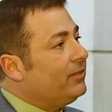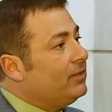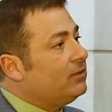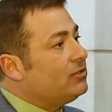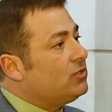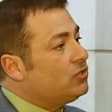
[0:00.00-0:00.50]
I
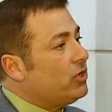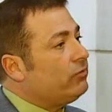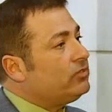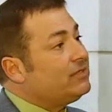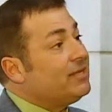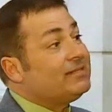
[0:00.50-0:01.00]
think there's a
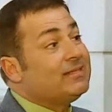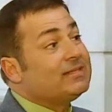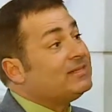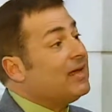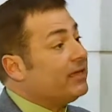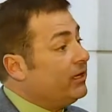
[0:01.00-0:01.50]
general sense it's
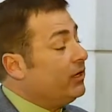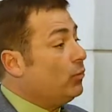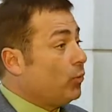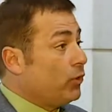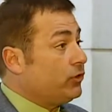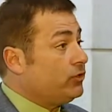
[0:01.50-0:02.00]
not getting
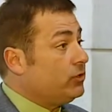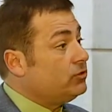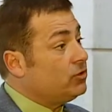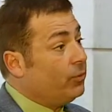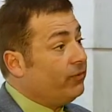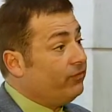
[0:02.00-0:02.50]
worse.
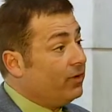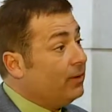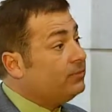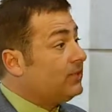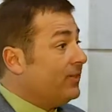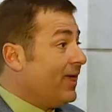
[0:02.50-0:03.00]
So we've
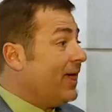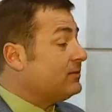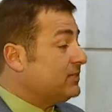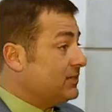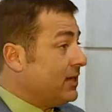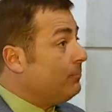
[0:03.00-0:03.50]
come to that
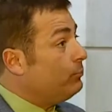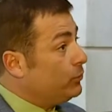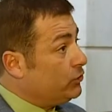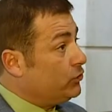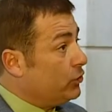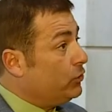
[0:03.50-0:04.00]
step,
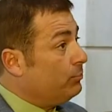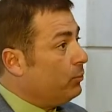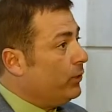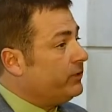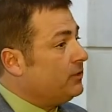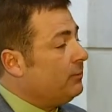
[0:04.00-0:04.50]
which is a good
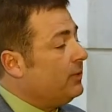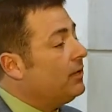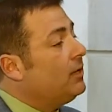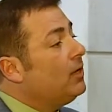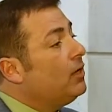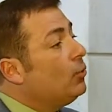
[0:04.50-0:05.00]
point to be.
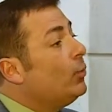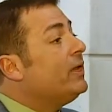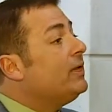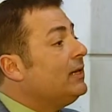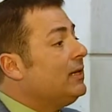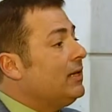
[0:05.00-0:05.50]

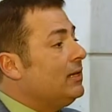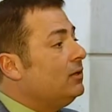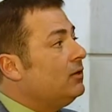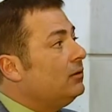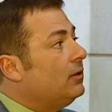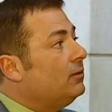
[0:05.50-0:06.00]
We
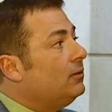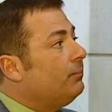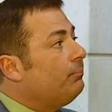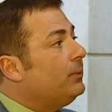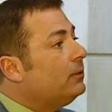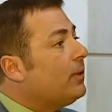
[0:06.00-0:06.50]
need,
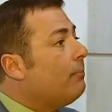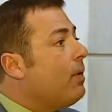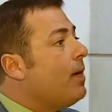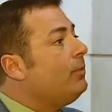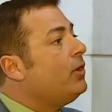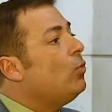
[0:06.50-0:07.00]
the
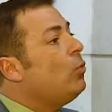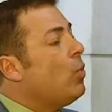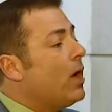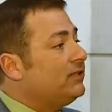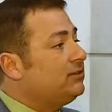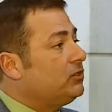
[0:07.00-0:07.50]
public
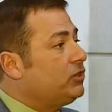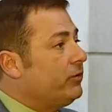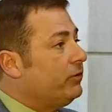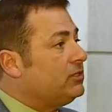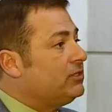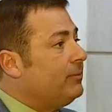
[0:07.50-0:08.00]
wants the
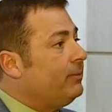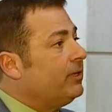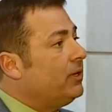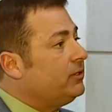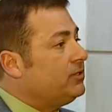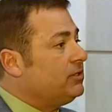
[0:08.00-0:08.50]
General Assembly
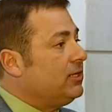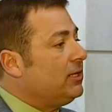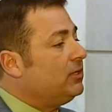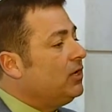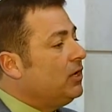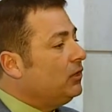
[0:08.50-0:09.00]
to
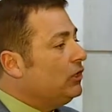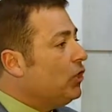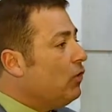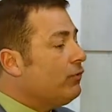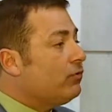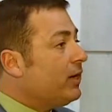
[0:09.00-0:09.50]
understand the
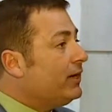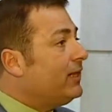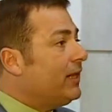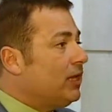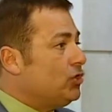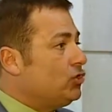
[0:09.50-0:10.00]

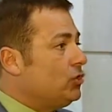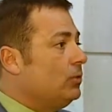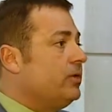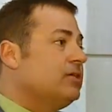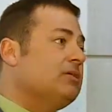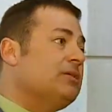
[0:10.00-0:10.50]
overriding
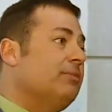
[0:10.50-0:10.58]
issue isn't